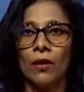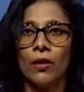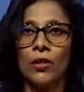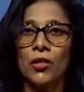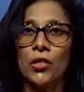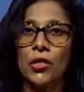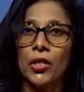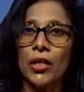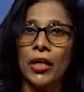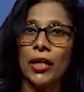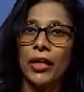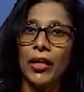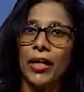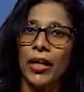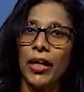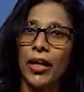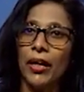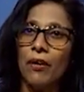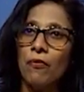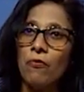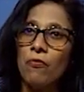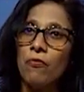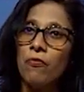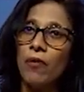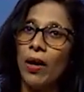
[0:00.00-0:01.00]
She gave
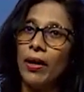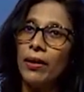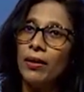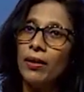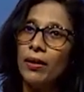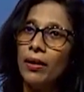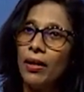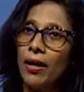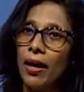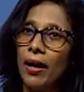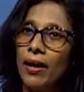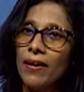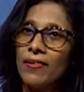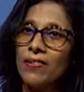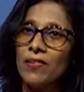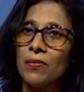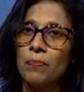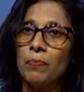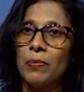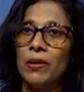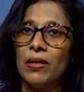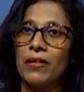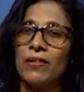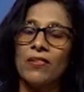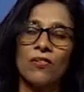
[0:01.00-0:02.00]
one last
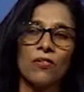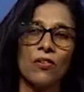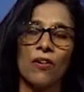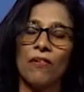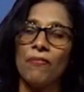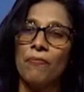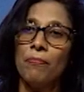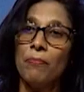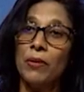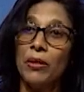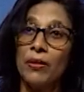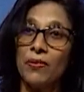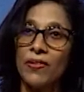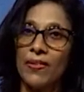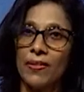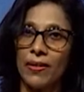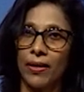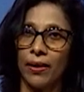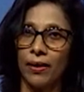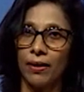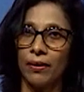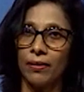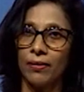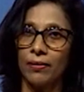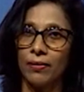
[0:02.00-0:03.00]
burst of music,
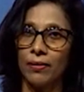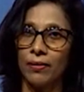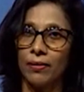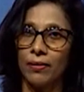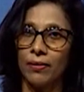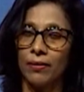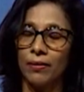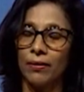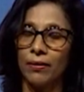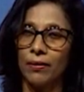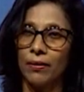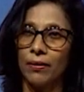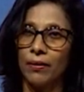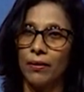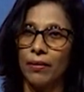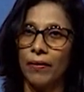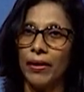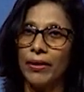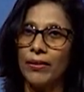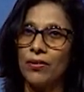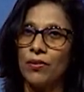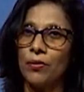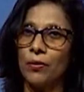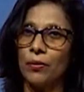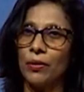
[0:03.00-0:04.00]
right.
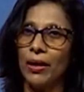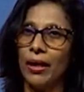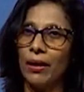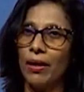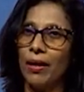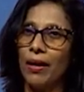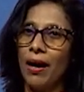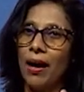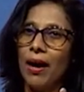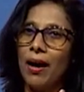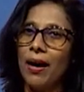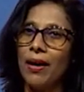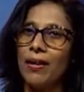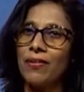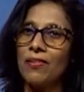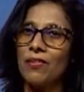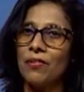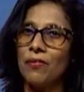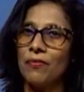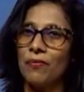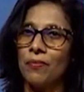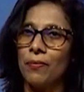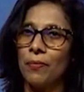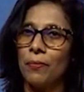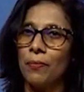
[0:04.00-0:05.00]
So, that last
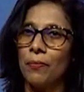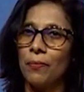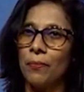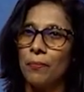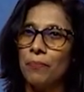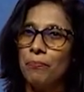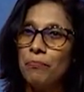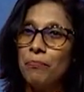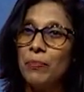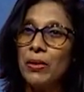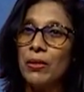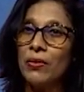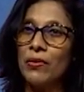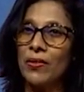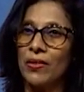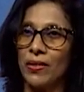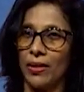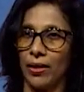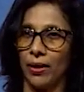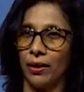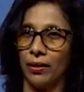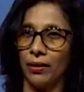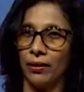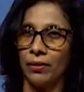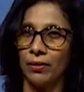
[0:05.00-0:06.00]
music,
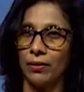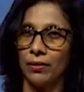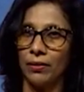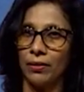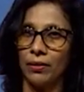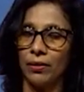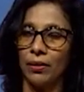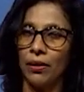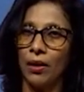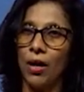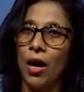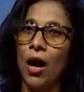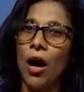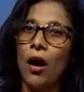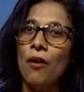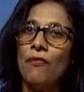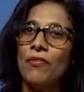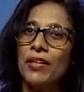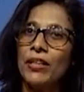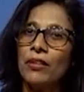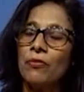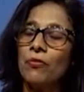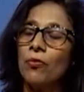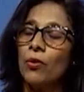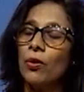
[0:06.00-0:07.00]
how it
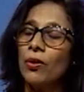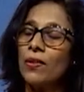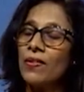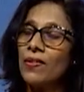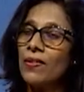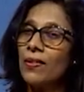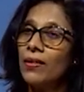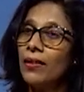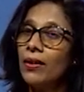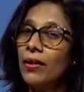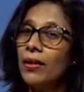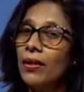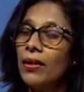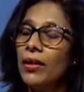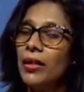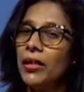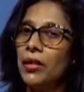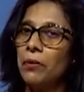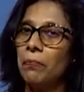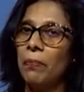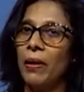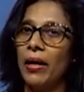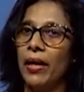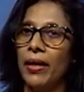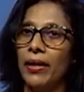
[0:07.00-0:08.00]
was heard
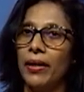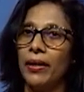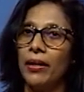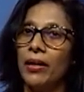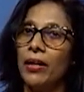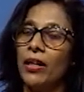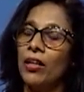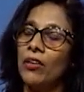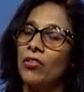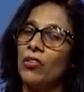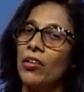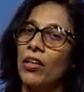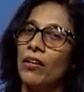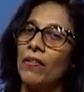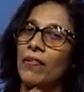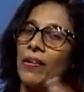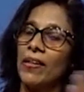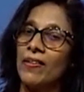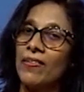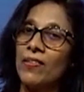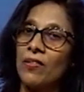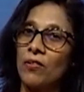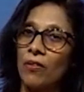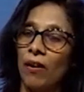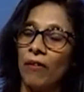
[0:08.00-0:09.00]
by the
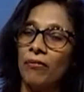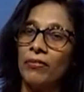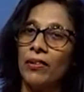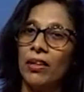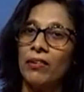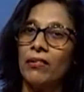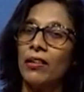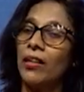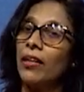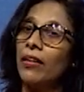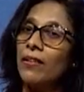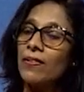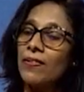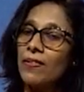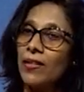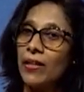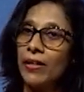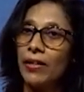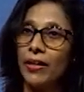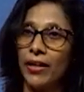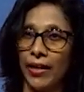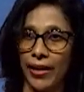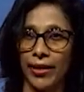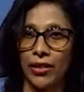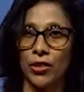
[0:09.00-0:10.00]
rest of the things in
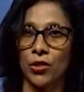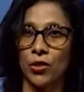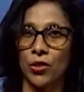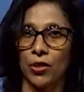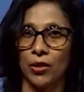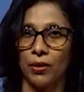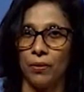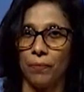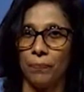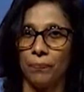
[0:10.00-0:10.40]
nature.